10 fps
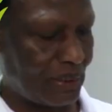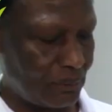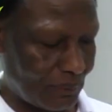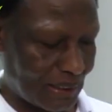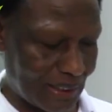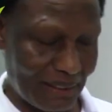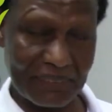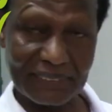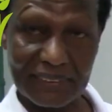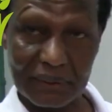When you are
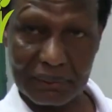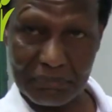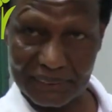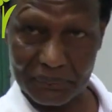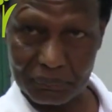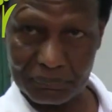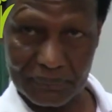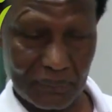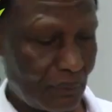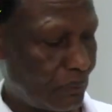harvesting the mushrooms,
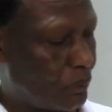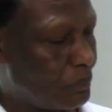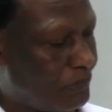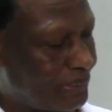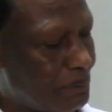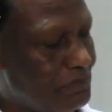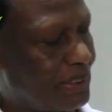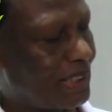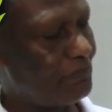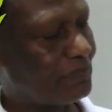you put them
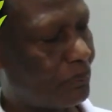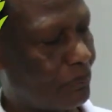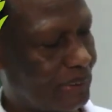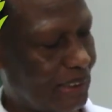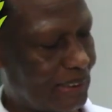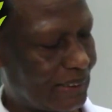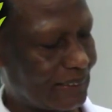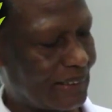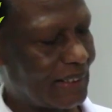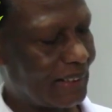in empty
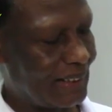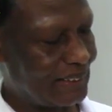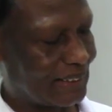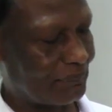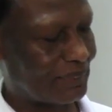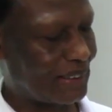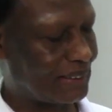containers and arrange them so